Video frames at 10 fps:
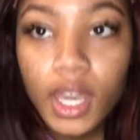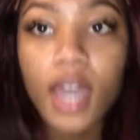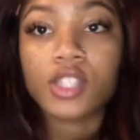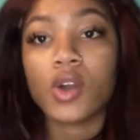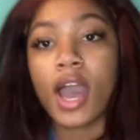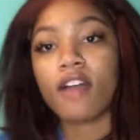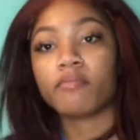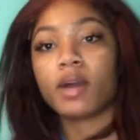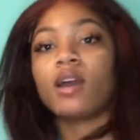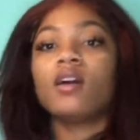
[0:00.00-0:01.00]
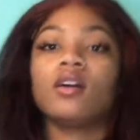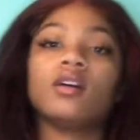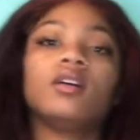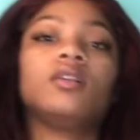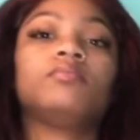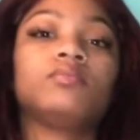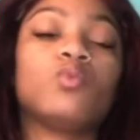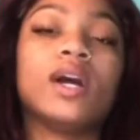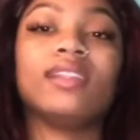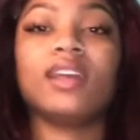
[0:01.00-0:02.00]
so I have my
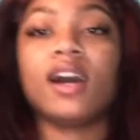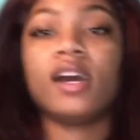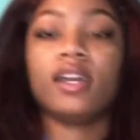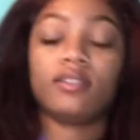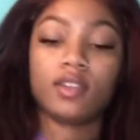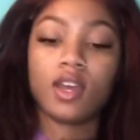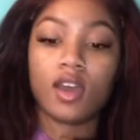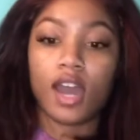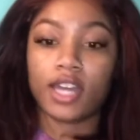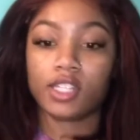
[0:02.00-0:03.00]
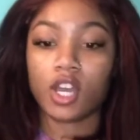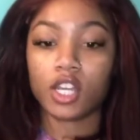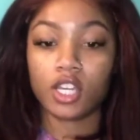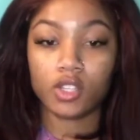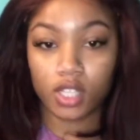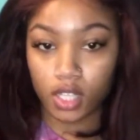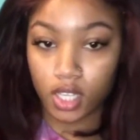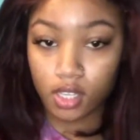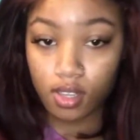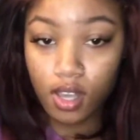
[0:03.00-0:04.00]
wet line. I started using
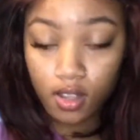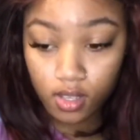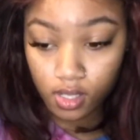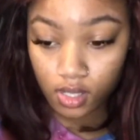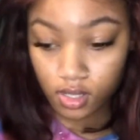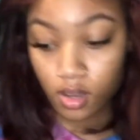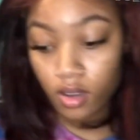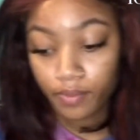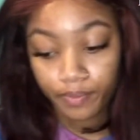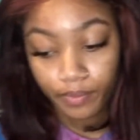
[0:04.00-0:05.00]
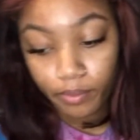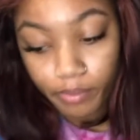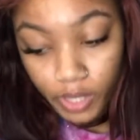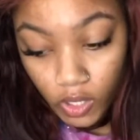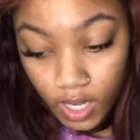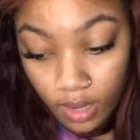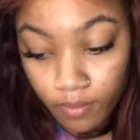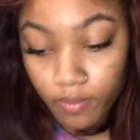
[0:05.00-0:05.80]
this because Beauty